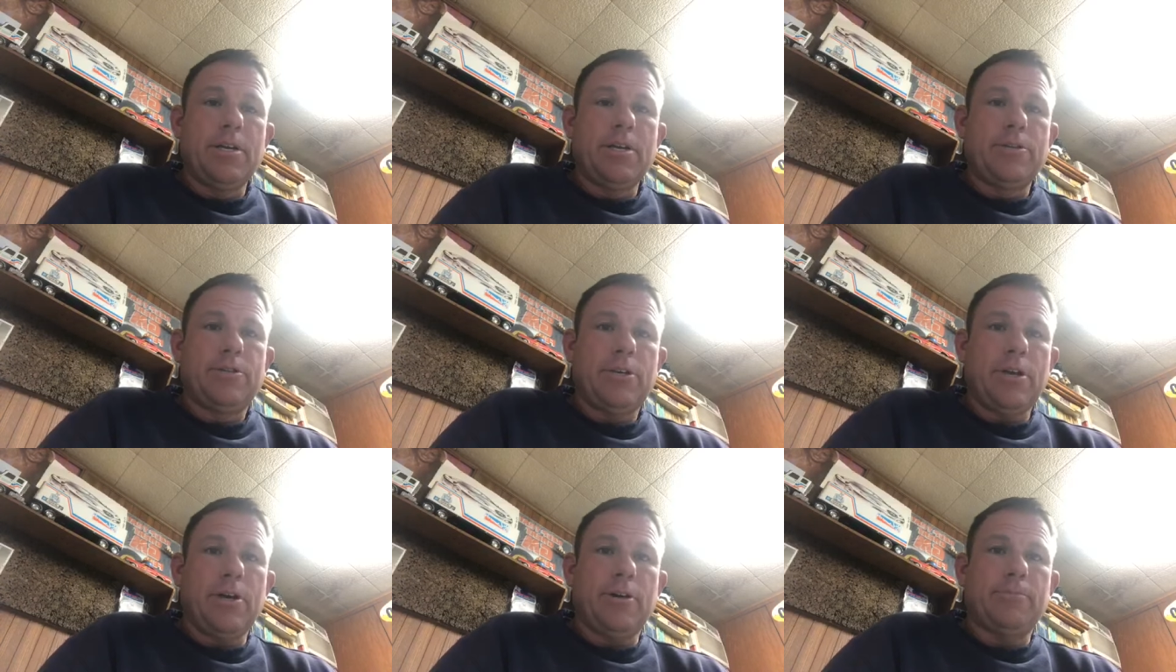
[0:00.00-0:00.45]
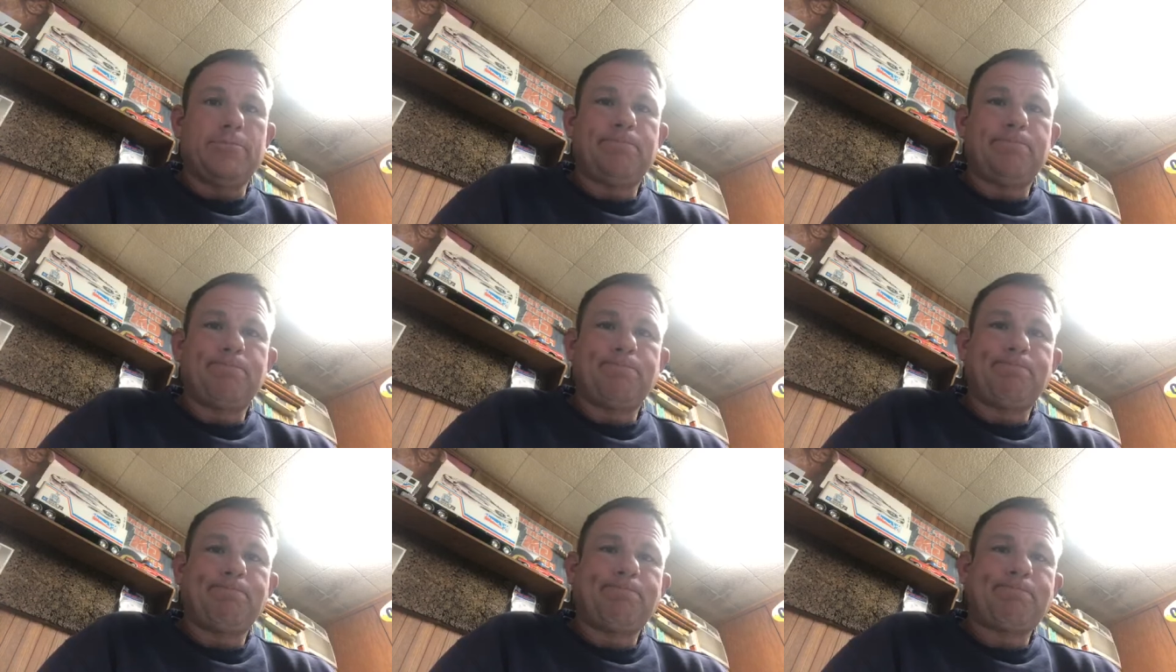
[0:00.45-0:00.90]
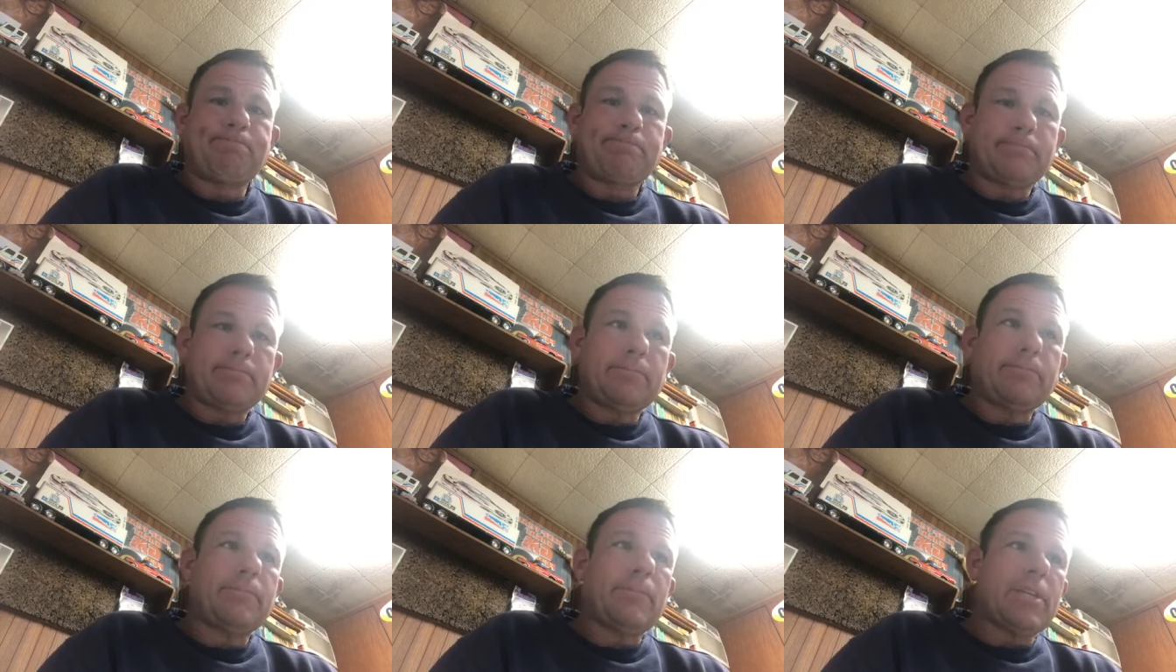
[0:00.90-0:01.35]
So,
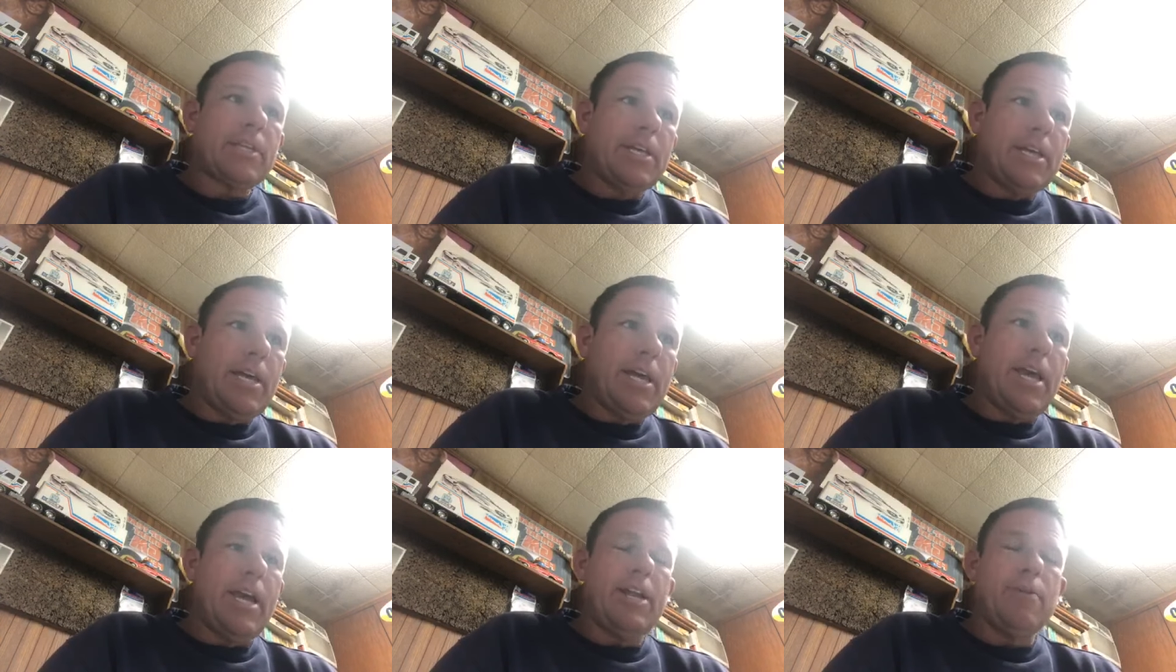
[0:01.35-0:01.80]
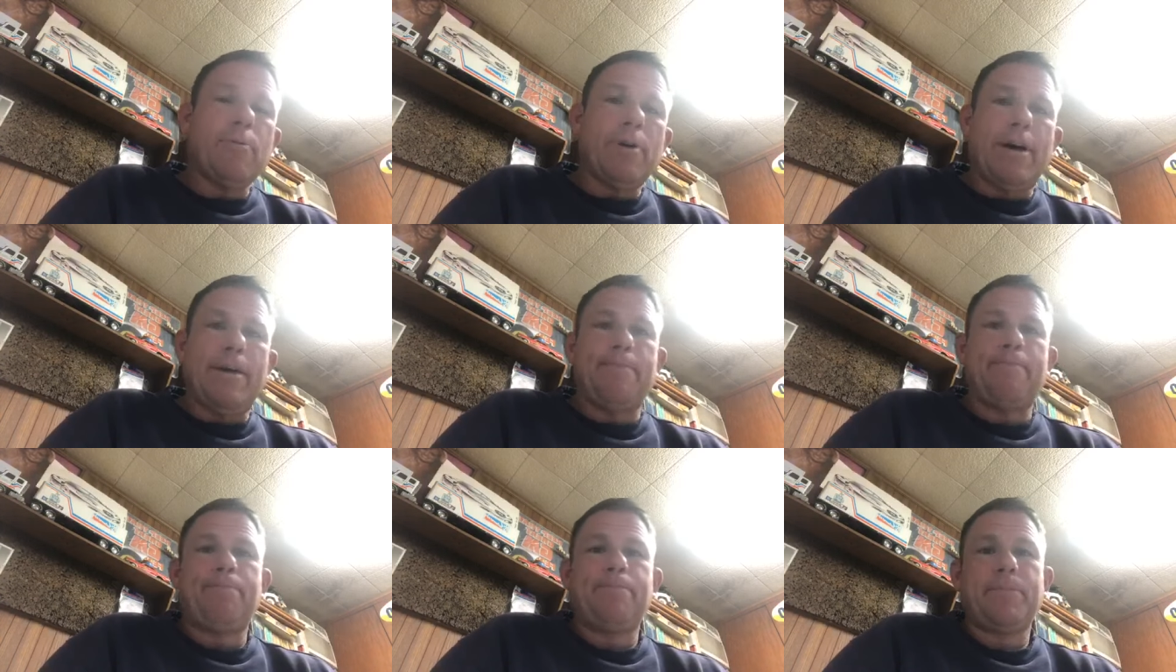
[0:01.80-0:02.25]
anyway,